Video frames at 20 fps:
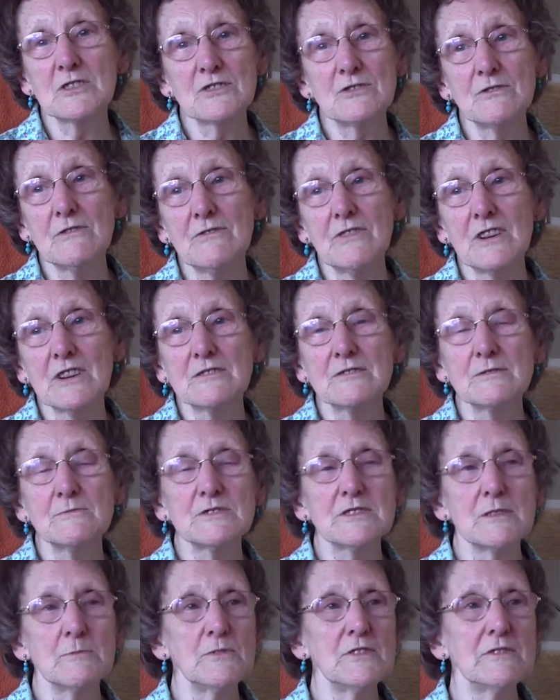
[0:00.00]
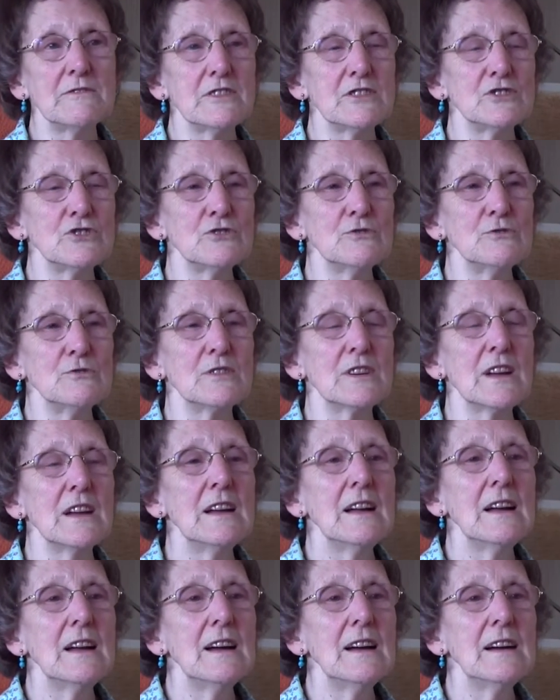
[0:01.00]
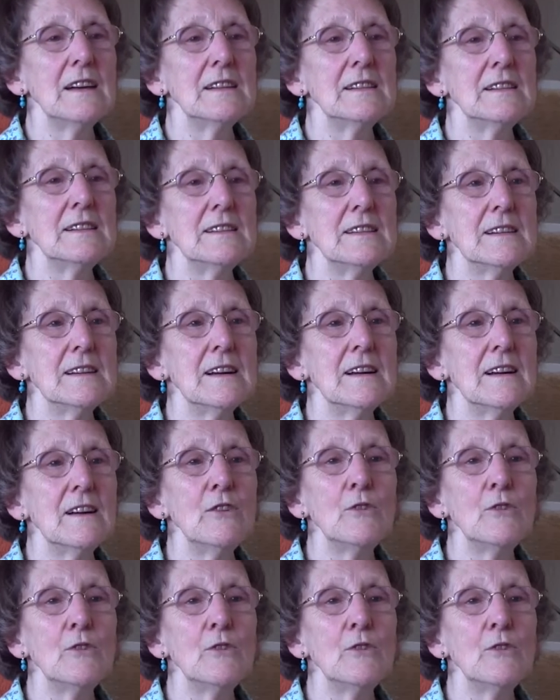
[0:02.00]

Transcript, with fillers: I still felt it was a bit of a joke, and uh,